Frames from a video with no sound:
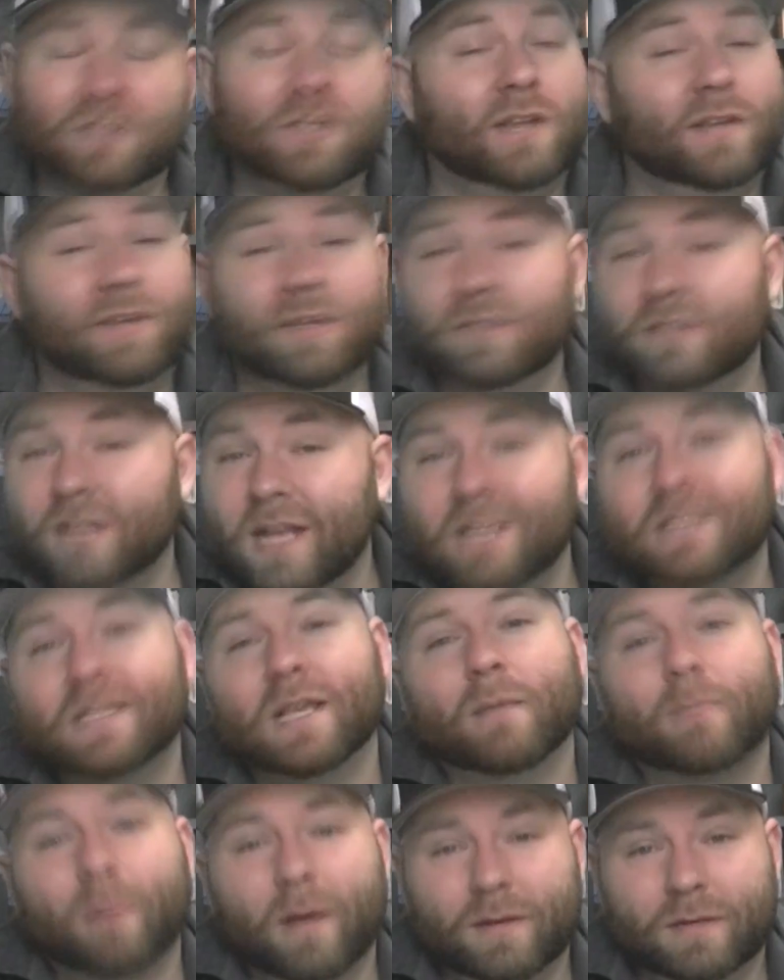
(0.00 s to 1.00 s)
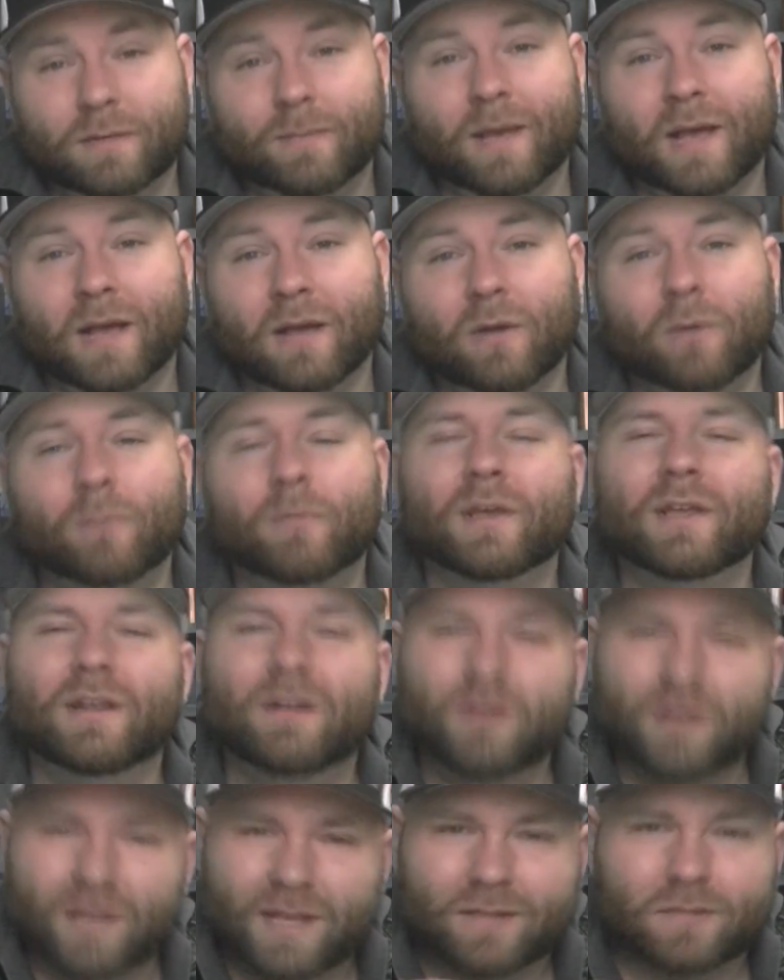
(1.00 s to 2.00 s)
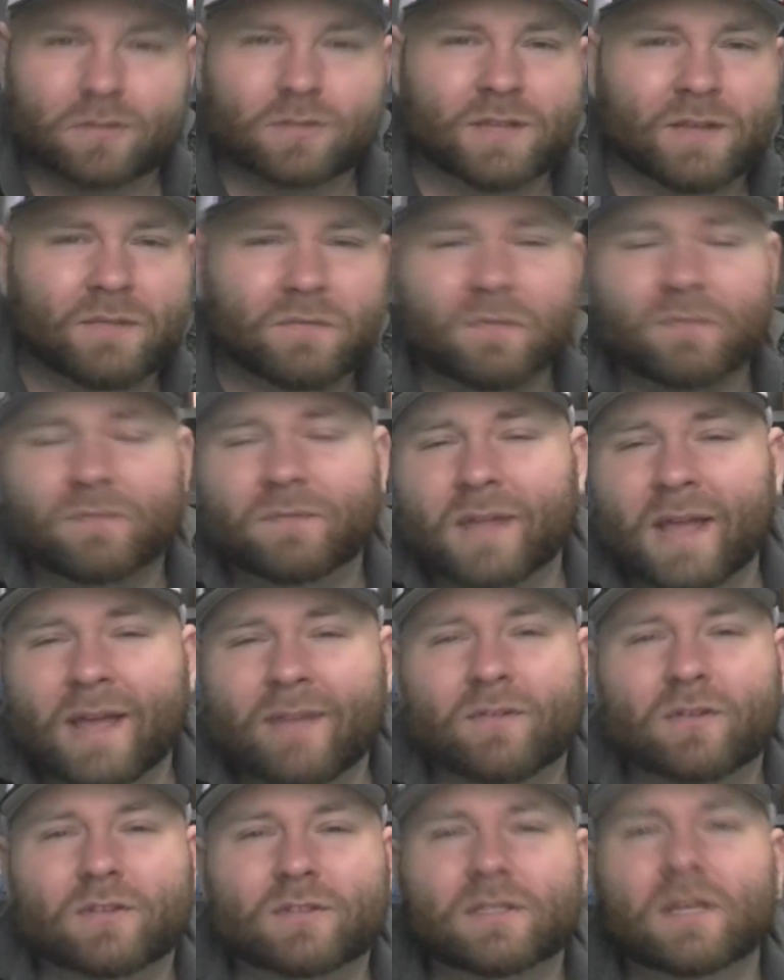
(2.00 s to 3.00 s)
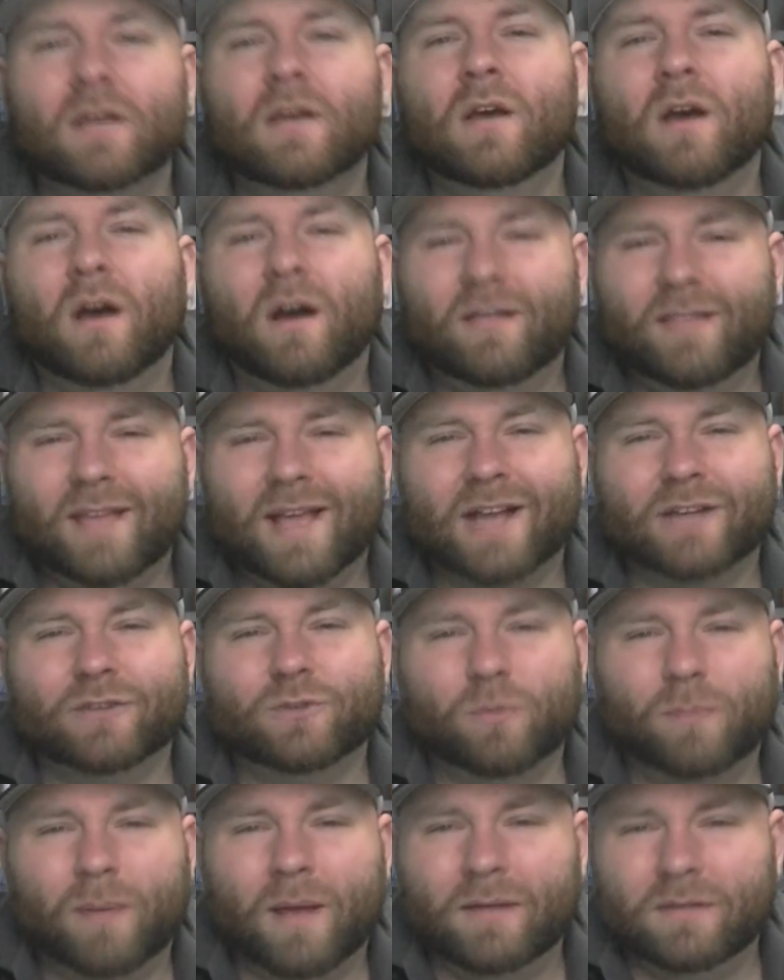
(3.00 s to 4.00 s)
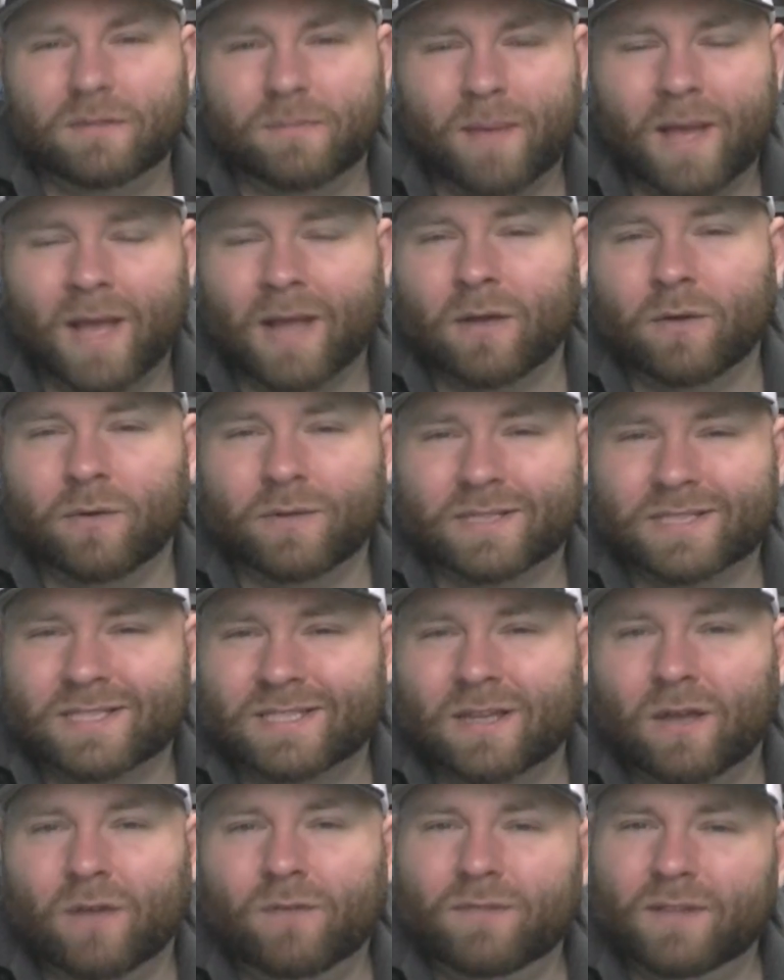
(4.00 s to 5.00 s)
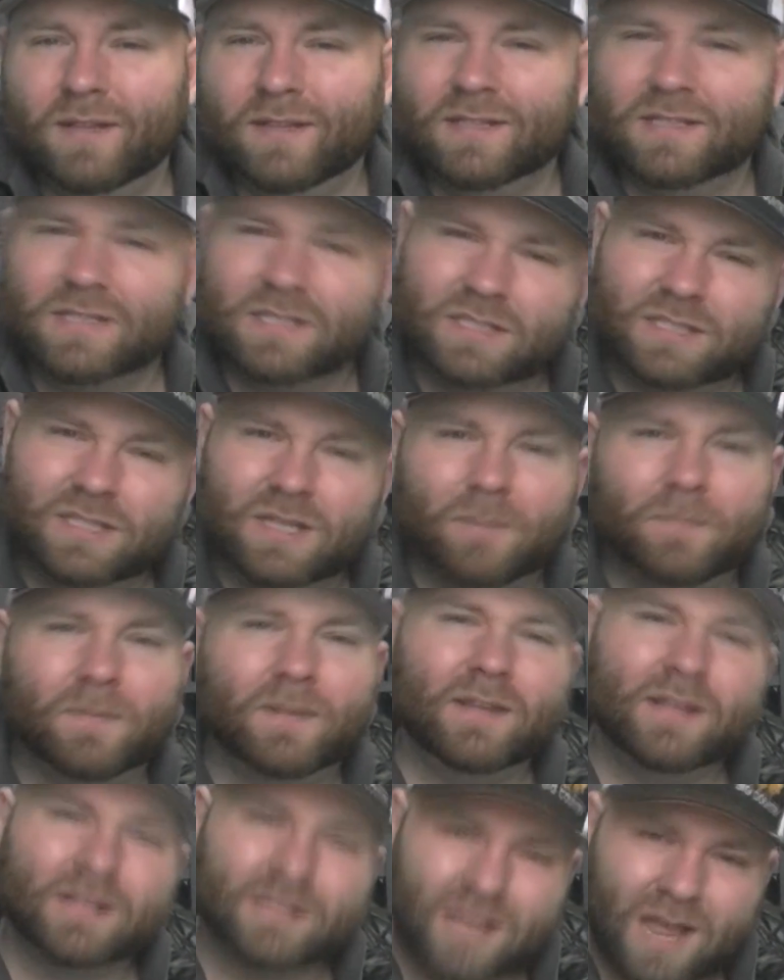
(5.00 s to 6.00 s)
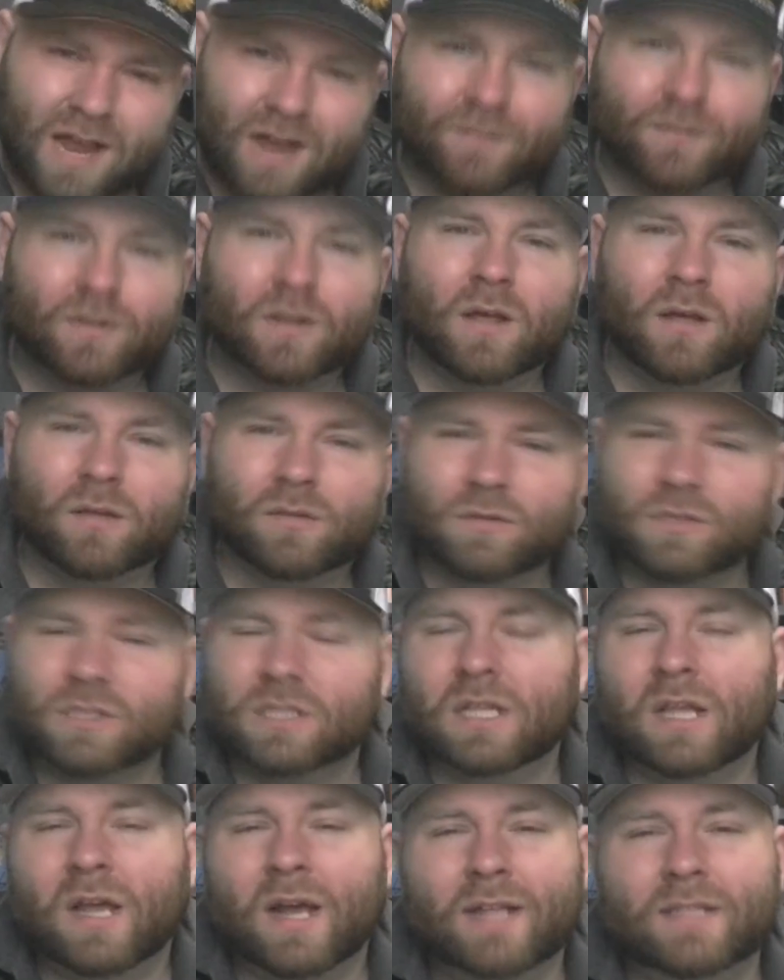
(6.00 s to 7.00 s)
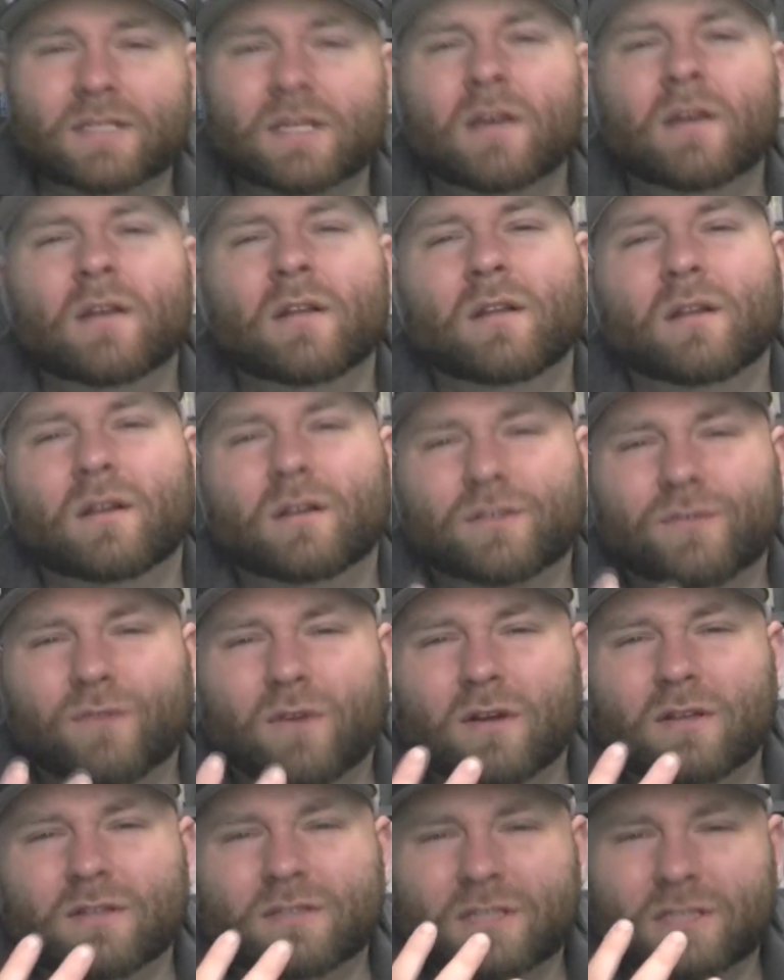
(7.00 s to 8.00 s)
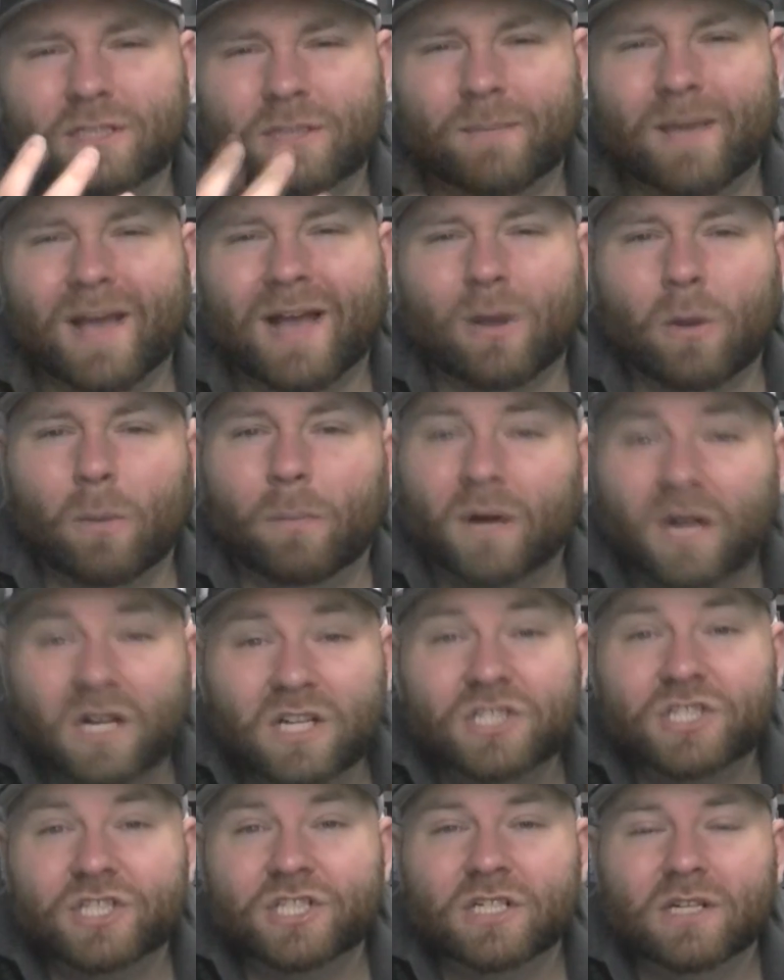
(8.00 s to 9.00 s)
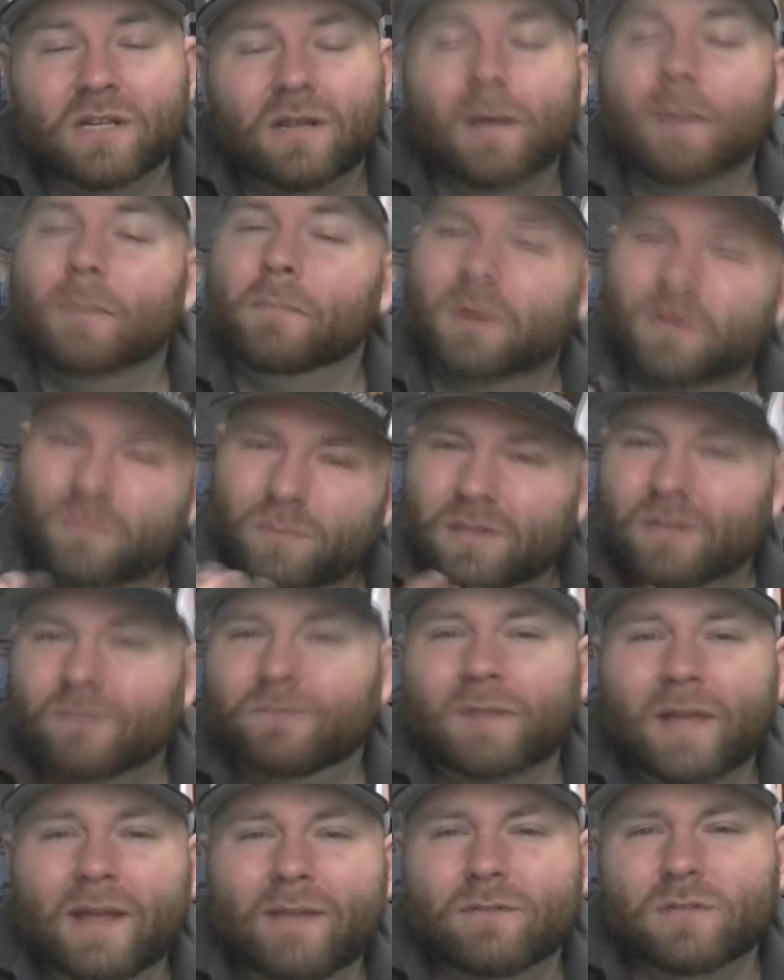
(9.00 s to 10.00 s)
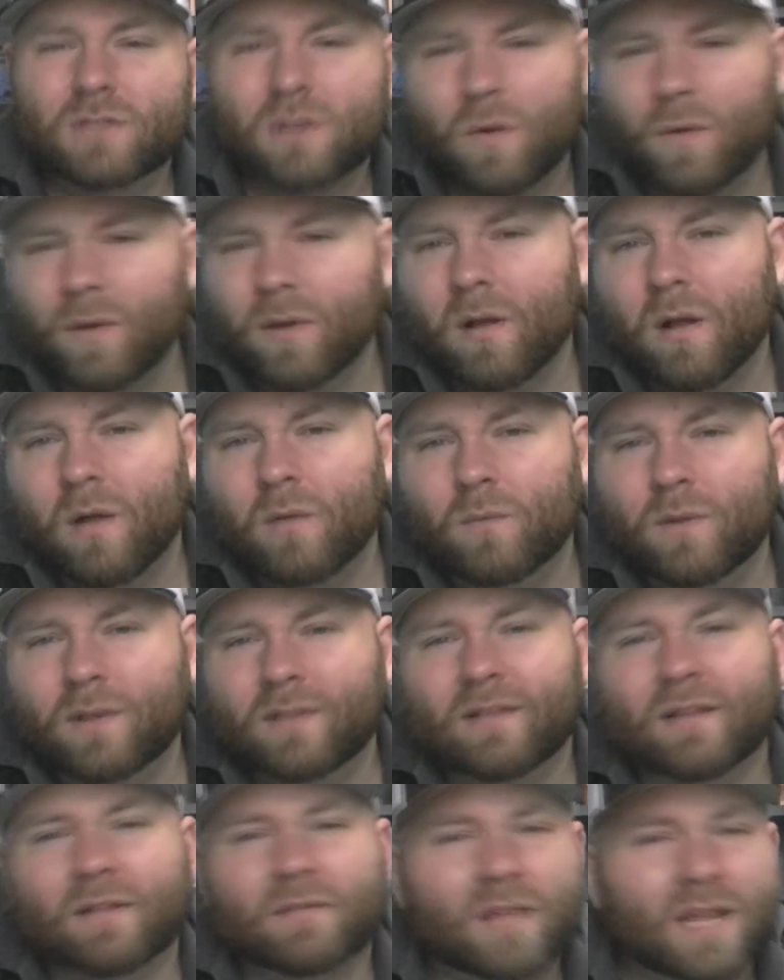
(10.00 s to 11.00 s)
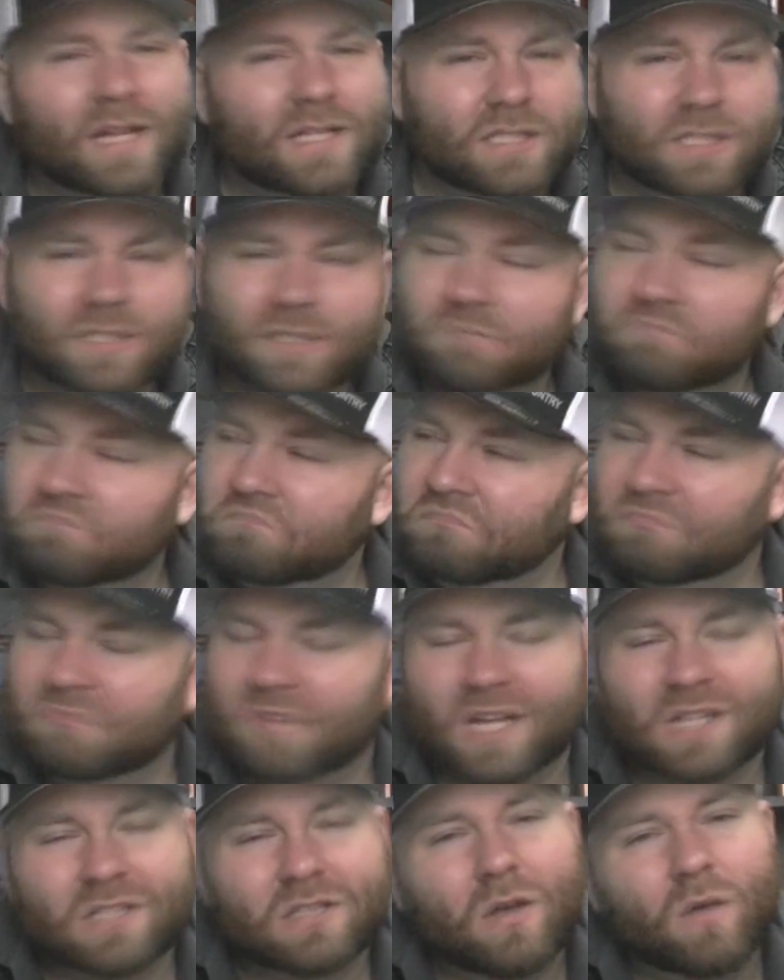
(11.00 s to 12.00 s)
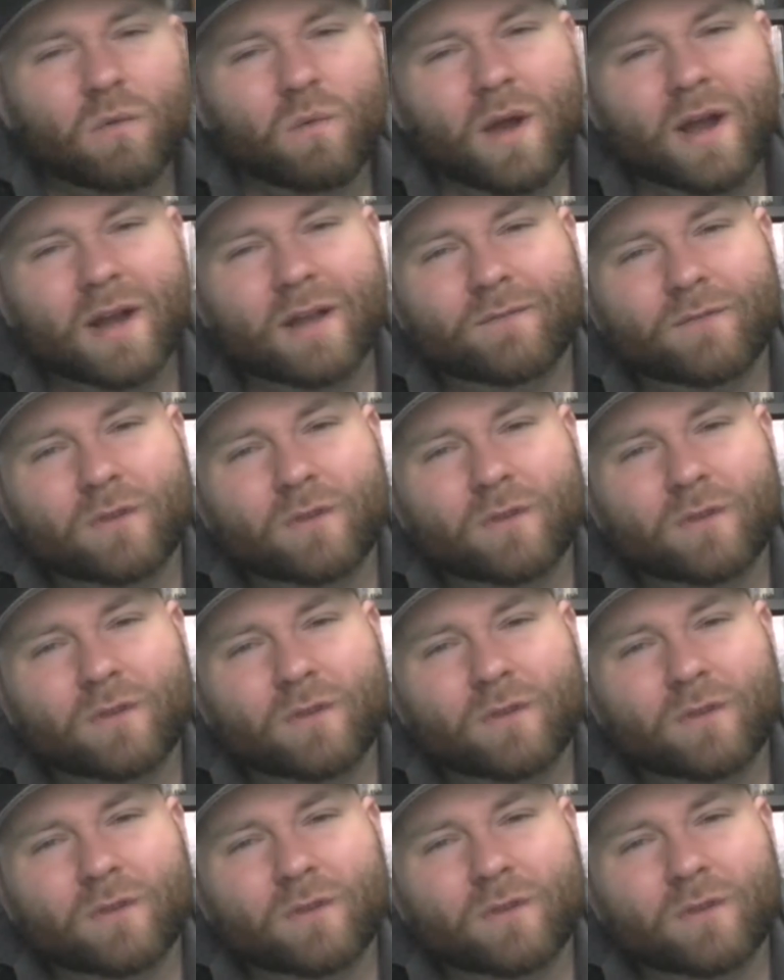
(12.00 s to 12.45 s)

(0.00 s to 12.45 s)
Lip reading: It doesn't taste like pipe tobacco, but you know, you get those different flavors on the actual pipe tobacco itself. Like this is something that's kind of along those lines, not as far as the tobacco punch, but with the flavors going on with it. That's all right.